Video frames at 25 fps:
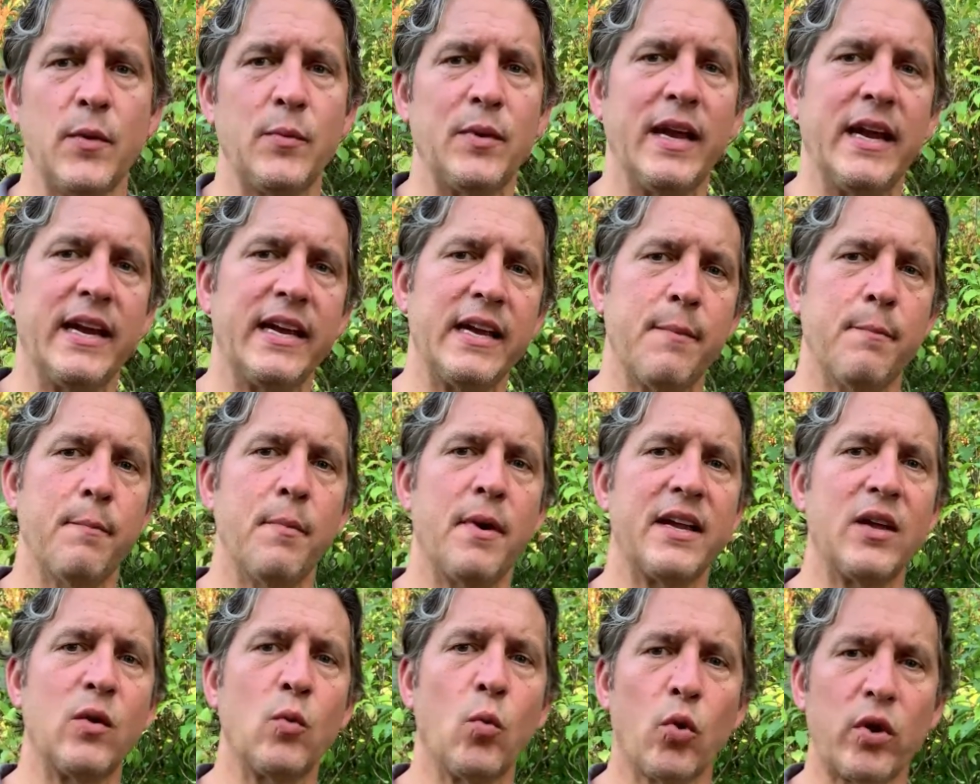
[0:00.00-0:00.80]
We got to get
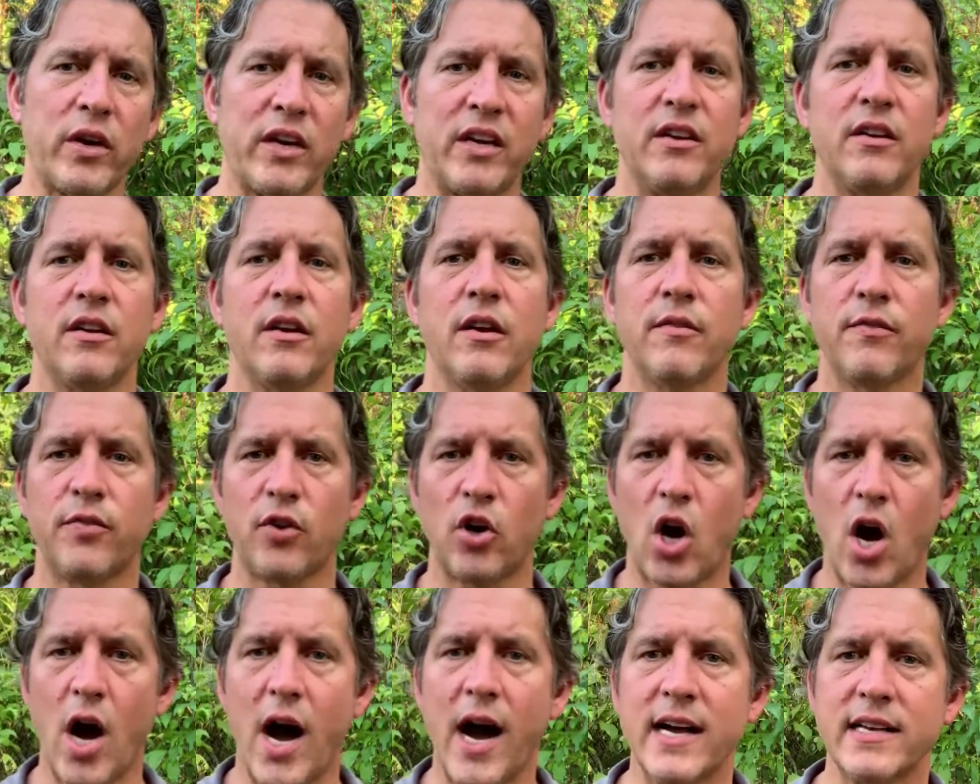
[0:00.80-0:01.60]
money working for
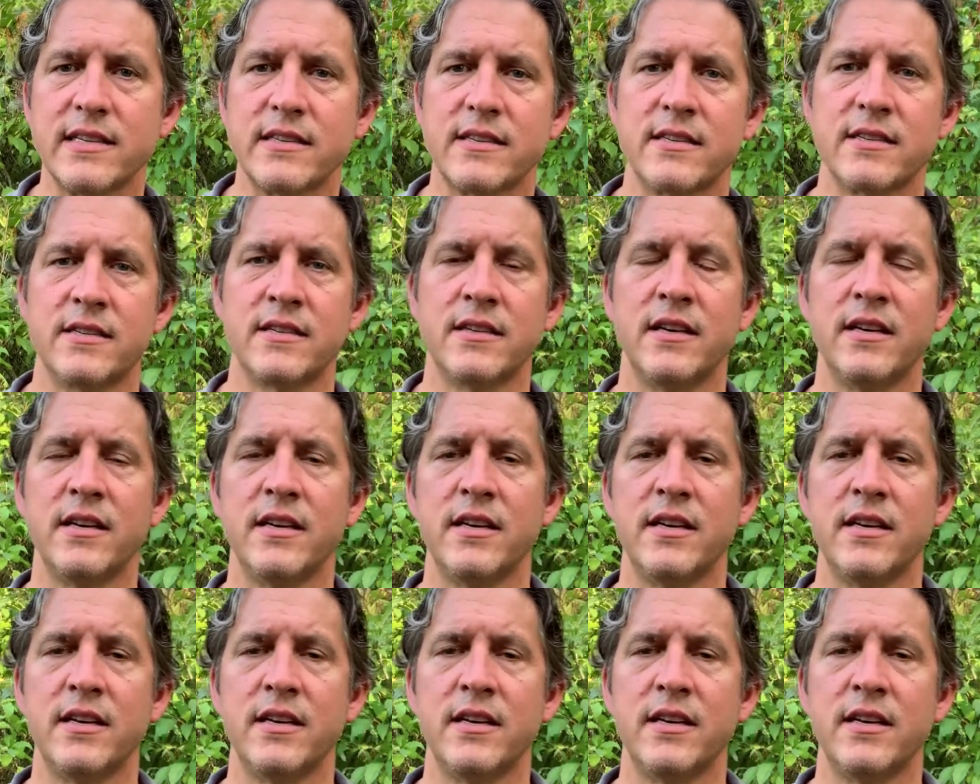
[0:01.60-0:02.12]
us.